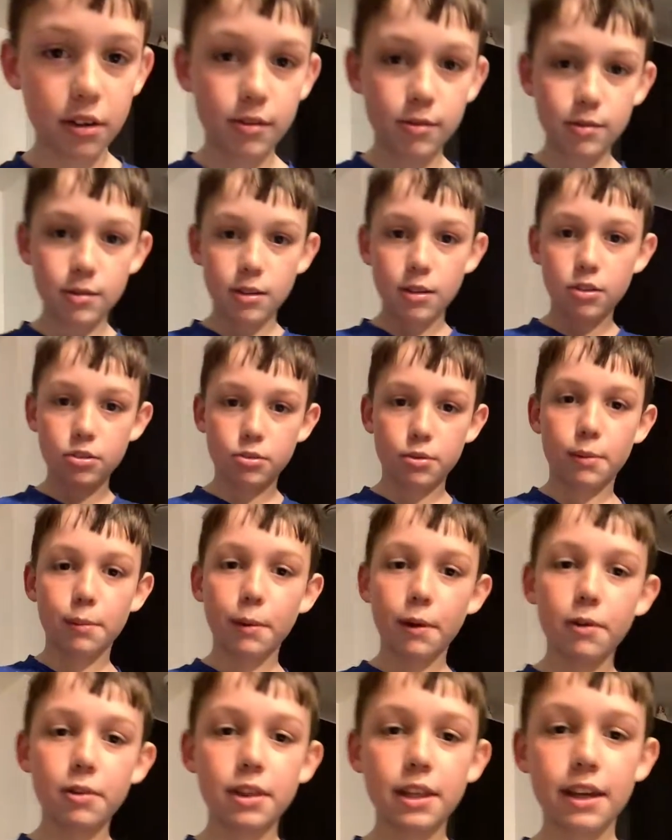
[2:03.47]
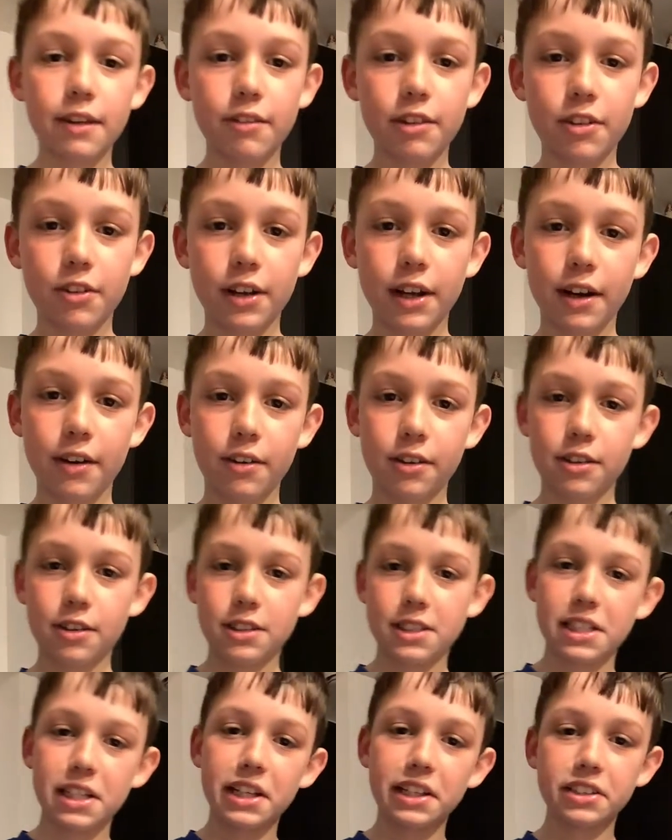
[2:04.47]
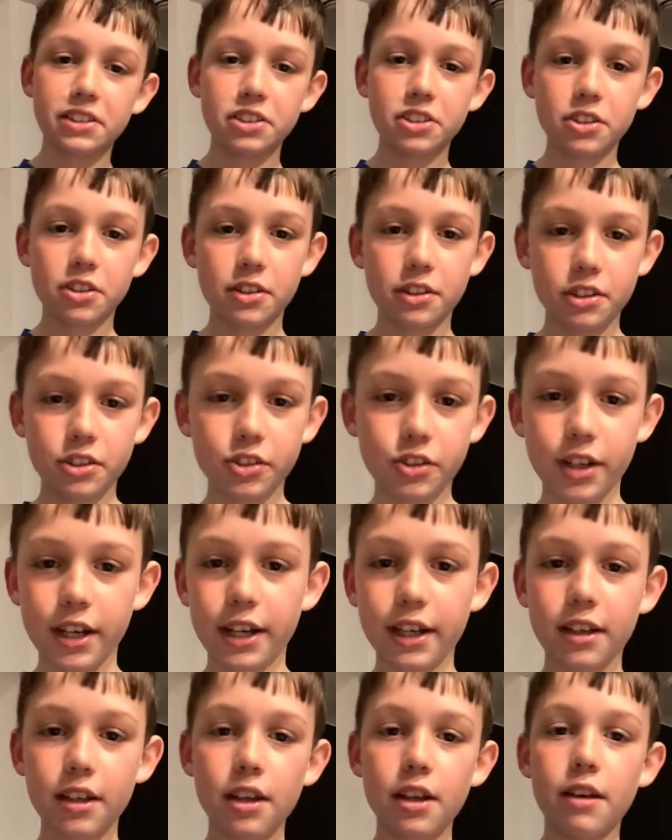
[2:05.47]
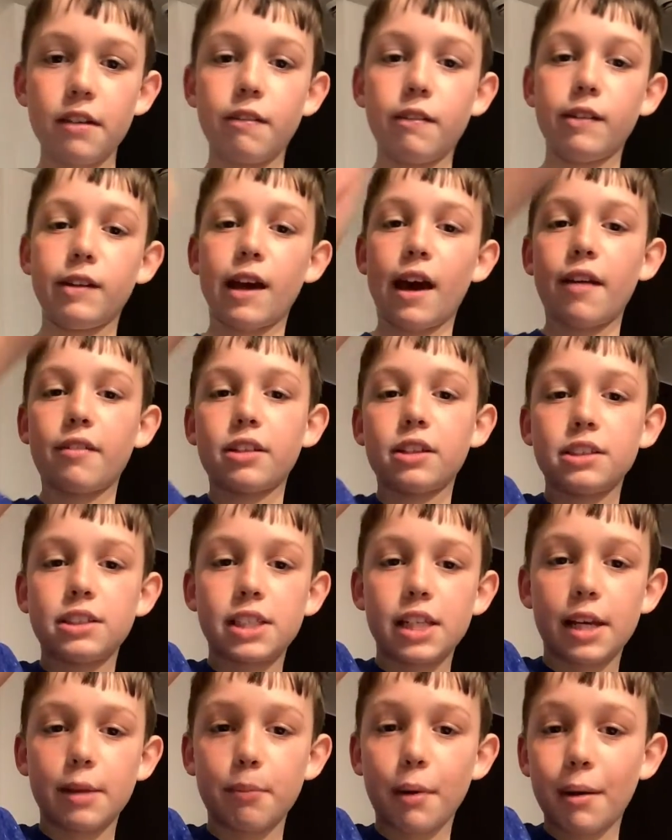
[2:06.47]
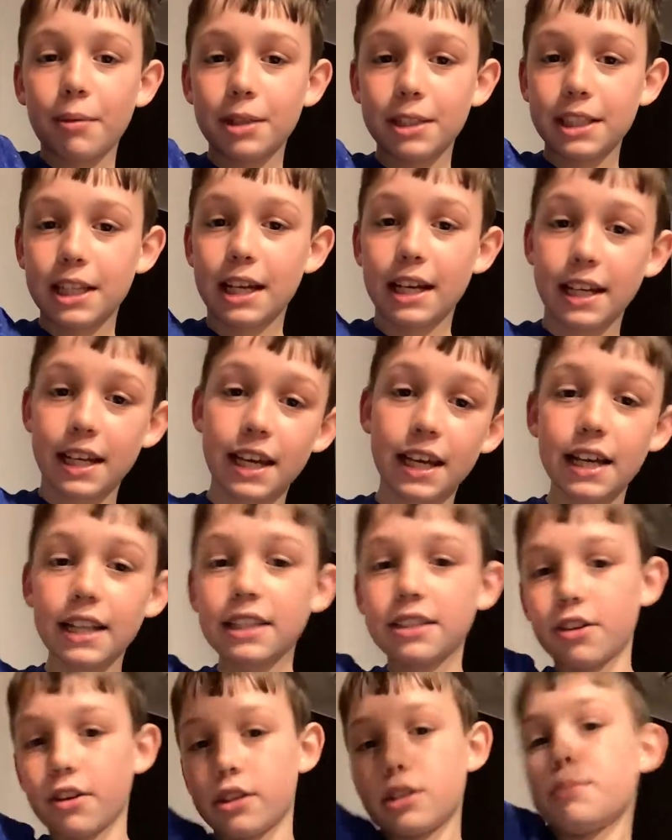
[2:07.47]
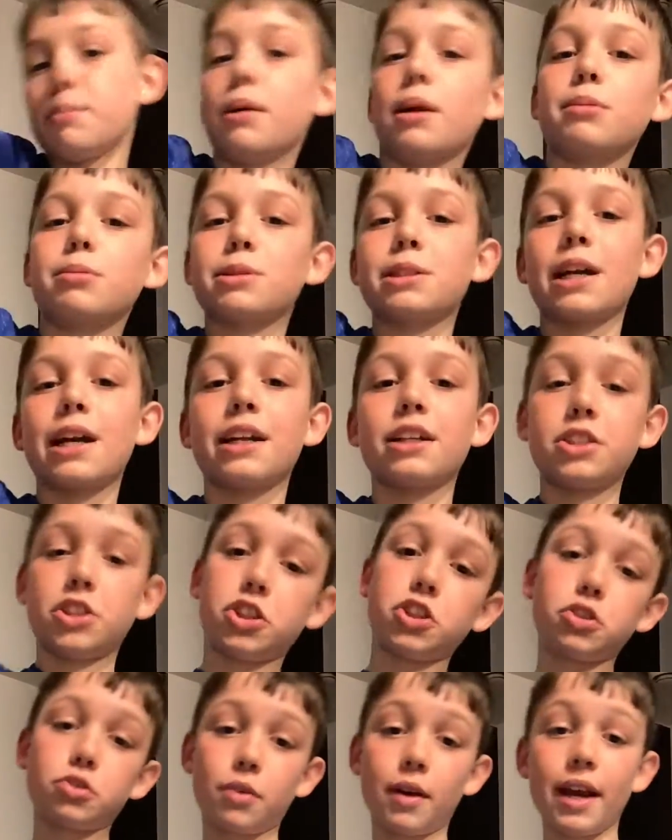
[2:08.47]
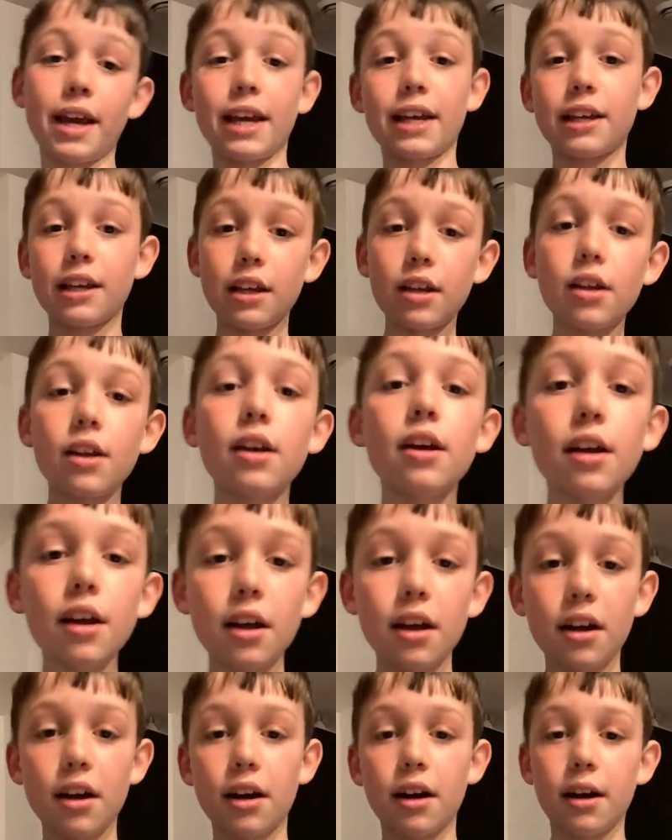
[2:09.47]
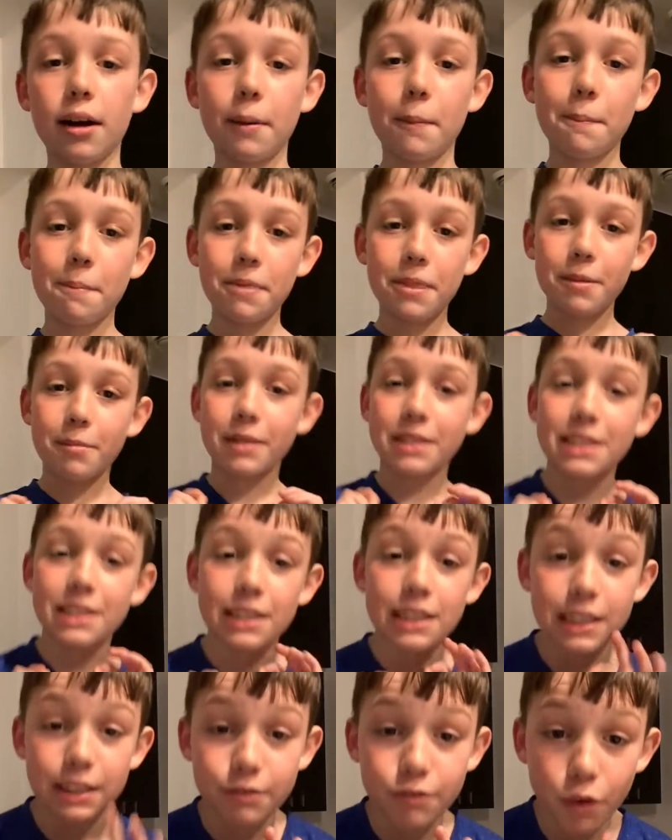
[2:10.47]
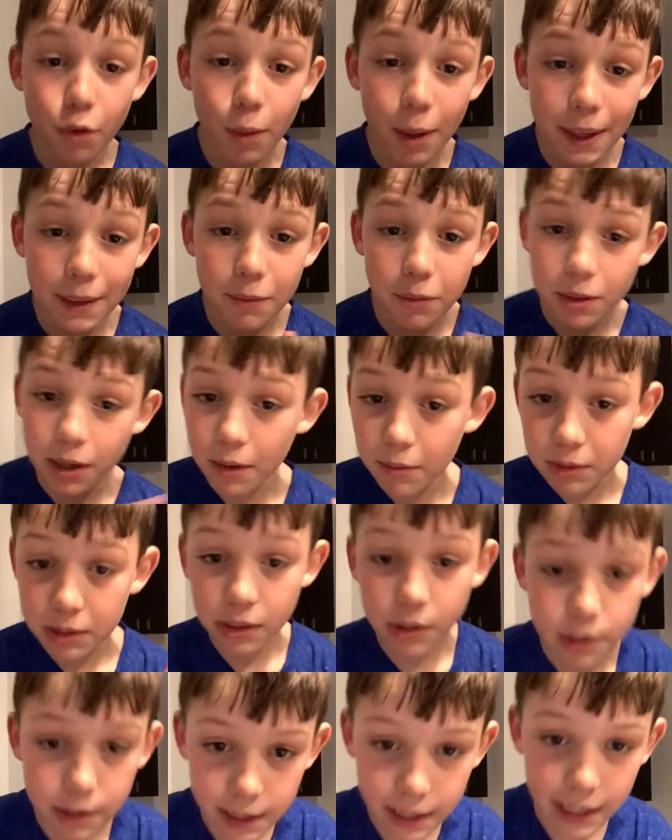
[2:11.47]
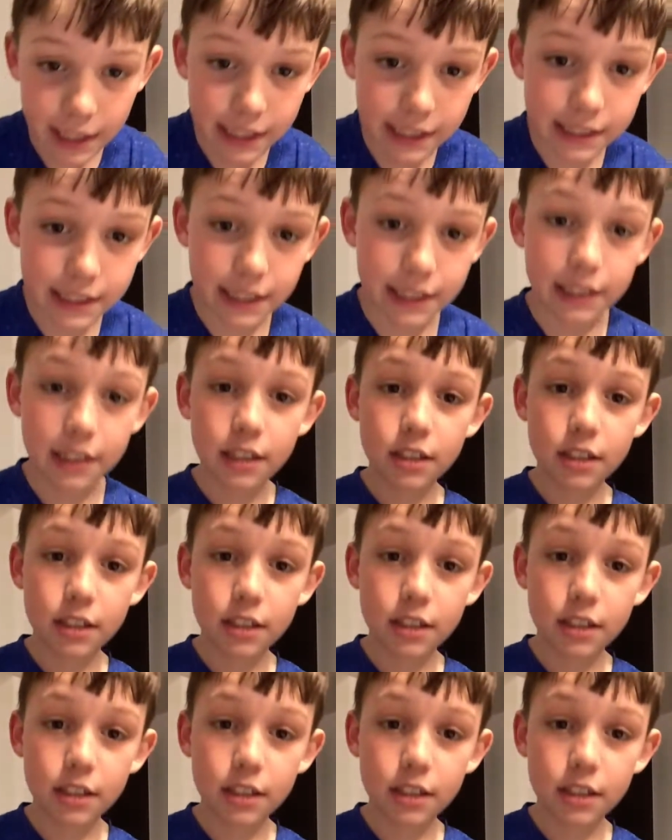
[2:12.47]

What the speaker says: Those would both give you an error. There's an integer, a string. You would have to say public static int or public static string. But since it's void, we're not returning anything.